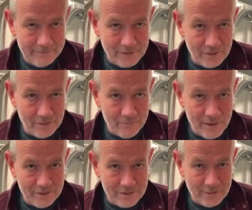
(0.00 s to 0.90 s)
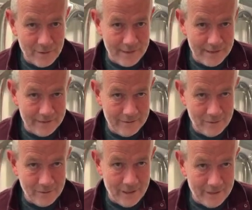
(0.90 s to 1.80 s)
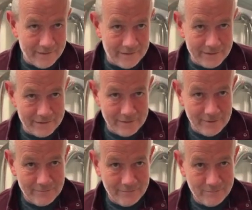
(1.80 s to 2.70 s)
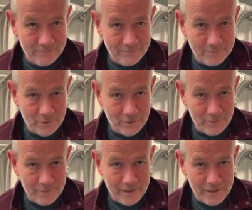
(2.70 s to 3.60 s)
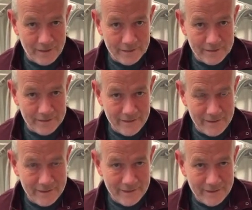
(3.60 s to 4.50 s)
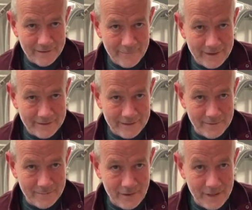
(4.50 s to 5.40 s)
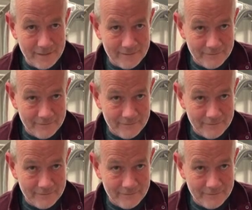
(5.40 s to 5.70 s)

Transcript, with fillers: Shared amongst 20 of you guys, and you took it off there and made some very,